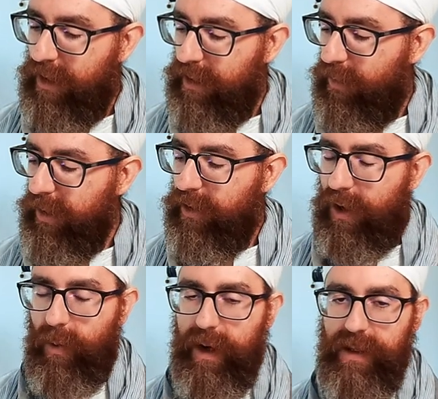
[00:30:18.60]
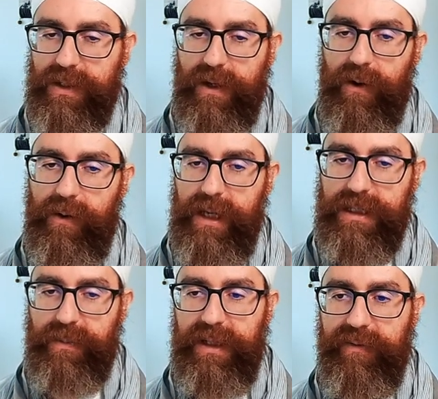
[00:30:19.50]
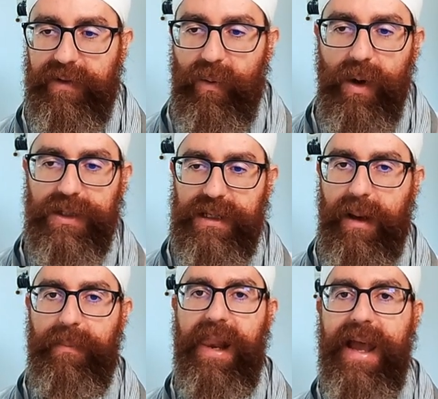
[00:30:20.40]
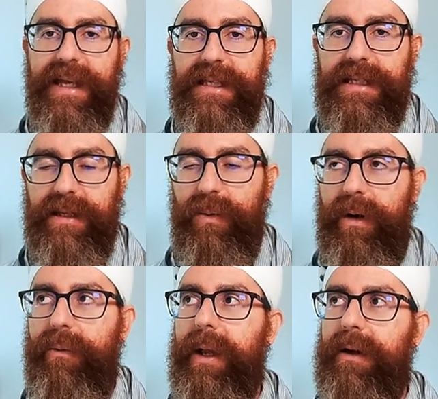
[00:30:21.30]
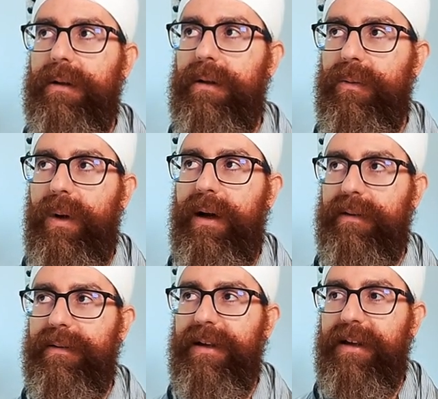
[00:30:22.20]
We don't know where the soul is, but if there was a place where we could, where